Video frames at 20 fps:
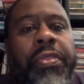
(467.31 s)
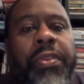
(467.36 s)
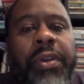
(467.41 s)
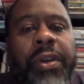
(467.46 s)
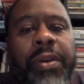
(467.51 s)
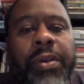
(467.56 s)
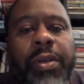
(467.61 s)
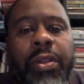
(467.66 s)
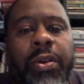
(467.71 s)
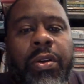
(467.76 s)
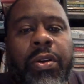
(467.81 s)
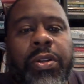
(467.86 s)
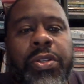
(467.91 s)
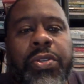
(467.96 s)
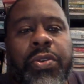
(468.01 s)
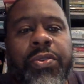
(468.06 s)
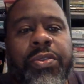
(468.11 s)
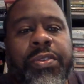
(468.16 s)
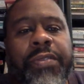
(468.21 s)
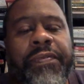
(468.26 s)
There are all
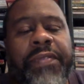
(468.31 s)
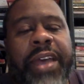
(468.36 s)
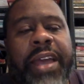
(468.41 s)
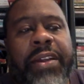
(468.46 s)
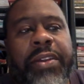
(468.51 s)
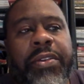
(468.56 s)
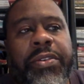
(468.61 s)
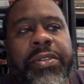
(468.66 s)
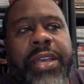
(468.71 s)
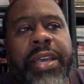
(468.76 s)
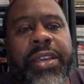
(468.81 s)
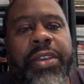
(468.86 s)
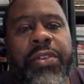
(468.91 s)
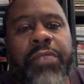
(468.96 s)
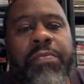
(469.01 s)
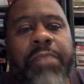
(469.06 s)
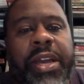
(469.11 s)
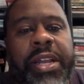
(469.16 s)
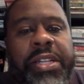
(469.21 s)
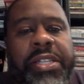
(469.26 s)
sorts of factors that you
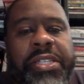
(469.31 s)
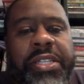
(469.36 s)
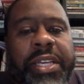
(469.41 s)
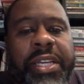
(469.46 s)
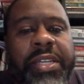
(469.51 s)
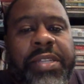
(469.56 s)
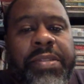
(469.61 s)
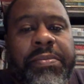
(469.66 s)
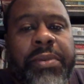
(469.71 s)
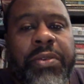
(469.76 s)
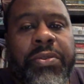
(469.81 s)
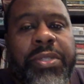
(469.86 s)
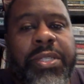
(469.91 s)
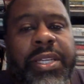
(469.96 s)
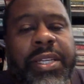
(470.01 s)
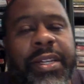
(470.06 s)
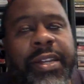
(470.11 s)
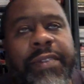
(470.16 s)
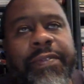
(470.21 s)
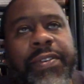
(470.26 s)
might see as most
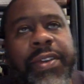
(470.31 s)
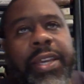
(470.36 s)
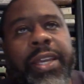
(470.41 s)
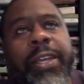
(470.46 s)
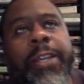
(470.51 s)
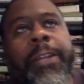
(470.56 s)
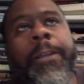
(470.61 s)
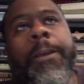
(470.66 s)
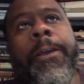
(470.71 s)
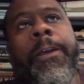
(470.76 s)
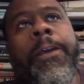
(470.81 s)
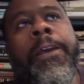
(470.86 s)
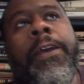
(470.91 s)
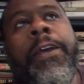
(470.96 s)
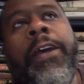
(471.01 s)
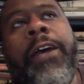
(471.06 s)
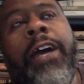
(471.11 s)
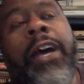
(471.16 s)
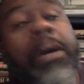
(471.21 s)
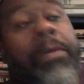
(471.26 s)
significant,
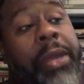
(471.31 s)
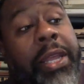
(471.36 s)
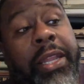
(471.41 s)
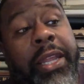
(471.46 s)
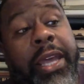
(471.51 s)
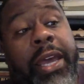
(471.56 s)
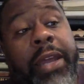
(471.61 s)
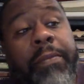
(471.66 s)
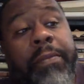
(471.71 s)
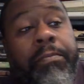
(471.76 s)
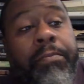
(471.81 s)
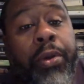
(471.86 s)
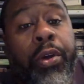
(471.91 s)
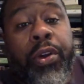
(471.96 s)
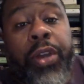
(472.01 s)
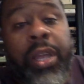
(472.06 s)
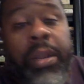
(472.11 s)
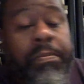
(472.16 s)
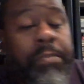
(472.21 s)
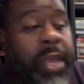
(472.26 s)
and that
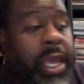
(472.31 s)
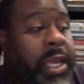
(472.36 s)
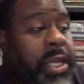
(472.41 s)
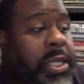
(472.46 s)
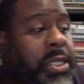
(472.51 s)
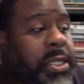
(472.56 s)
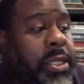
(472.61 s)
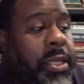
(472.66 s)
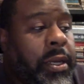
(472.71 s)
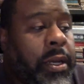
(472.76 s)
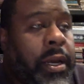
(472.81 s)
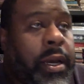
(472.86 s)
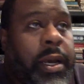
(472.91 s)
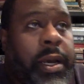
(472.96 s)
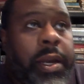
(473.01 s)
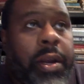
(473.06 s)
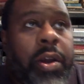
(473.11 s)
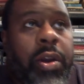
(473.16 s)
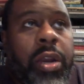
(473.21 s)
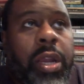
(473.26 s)
Berkin makes
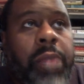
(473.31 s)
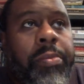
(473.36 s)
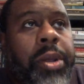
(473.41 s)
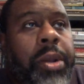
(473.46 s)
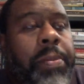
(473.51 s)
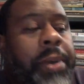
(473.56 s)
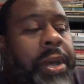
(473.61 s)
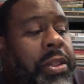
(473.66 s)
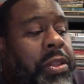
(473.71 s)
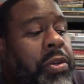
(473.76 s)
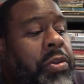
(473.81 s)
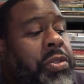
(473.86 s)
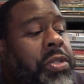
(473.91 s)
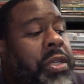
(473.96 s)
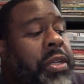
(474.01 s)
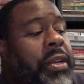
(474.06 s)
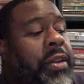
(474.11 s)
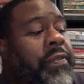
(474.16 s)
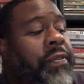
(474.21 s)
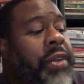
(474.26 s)
an argument about their
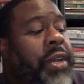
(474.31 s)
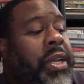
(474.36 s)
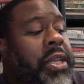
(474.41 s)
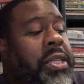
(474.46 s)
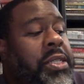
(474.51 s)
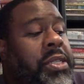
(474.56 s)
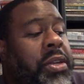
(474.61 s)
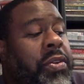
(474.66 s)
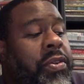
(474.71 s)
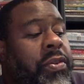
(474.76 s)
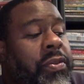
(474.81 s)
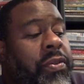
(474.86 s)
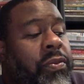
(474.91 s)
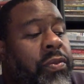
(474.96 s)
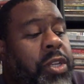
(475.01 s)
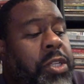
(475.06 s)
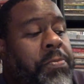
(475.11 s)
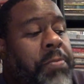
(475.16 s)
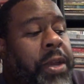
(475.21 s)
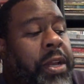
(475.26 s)
significance in her
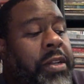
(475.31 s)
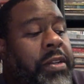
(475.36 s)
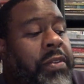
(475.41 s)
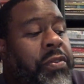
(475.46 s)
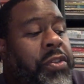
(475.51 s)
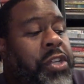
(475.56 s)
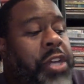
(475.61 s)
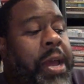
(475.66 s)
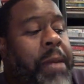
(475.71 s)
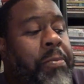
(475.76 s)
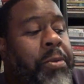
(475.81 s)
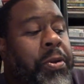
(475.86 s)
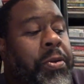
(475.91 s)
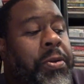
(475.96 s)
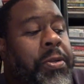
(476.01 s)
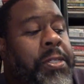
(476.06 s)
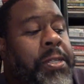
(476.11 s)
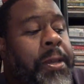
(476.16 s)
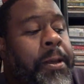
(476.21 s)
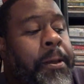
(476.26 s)
respective chapters.